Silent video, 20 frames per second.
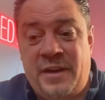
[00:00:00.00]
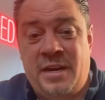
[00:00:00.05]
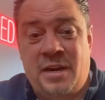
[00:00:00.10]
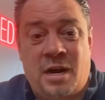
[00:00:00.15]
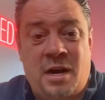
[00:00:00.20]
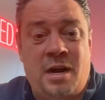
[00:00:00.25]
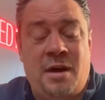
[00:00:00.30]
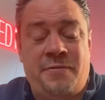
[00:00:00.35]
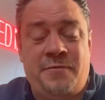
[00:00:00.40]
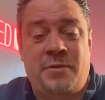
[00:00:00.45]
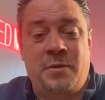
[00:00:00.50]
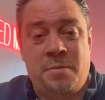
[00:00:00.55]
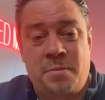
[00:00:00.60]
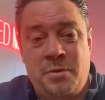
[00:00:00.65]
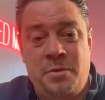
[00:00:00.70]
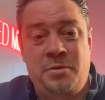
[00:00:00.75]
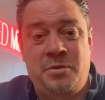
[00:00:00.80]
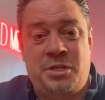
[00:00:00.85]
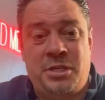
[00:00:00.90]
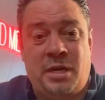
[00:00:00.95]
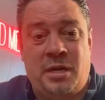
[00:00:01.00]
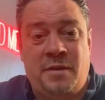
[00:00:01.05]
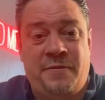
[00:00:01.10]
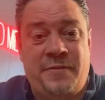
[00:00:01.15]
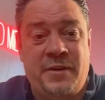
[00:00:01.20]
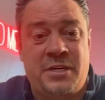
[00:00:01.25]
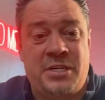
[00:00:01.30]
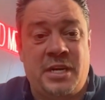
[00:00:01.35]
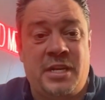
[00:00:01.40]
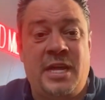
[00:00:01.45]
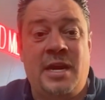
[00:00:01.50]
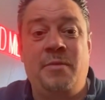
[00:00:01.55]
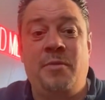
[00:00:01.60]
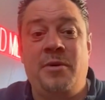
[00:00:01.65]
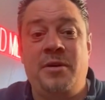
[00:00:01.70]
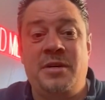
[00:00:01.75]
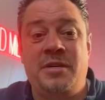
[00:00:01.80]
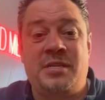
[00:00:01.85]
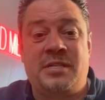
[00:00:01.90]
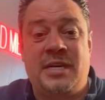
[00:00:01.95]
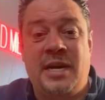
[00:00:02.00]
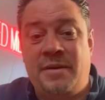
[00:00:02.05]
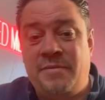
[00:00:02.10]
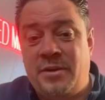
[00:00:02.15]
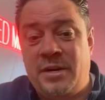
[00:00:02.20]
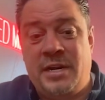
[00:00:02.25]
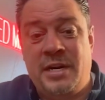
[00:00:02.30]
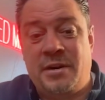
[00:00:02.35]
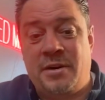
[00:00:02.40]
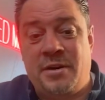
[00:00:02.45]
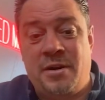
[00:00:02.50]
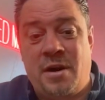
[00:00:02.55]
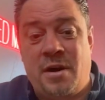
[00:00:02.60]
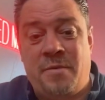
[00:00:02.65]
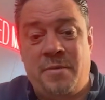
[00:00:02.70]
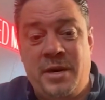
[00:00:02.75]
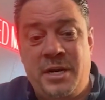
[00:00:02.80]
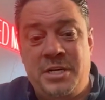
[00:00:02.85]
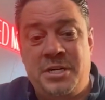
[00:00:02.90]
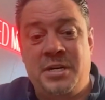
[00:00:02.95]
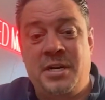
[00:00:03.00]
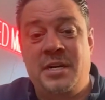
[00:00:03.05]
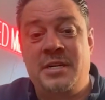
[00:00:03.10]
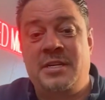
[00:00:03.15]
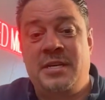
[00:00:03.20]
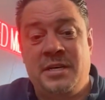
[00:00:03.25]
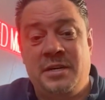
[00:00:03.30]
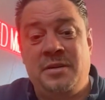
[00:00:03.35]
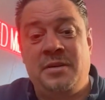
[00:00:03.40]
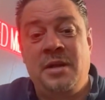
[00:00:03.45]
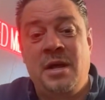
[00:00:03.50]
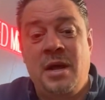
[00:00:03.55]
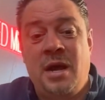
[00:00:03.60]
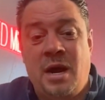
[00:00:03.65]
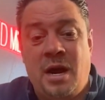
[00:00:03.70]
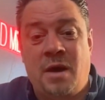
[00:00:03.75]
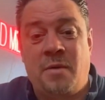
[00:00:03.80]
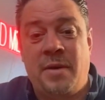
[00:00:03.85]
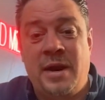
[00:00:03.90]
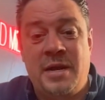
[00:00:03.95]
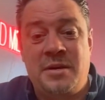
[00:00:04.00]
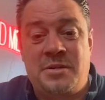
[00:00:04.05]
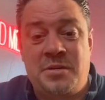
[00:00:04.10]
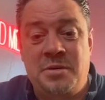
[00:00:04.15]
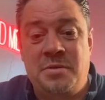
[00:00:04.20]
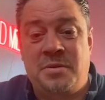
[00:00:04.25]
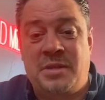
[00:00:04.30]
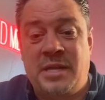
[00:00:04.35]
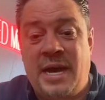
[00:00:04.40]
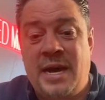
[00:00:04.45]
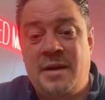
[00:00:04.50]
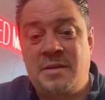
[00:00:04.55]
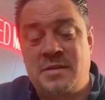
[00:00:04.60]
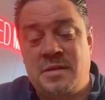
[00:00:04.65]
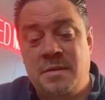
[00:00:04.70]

off the moon jellyfish, and they weren't discovered here in our region until around 2000,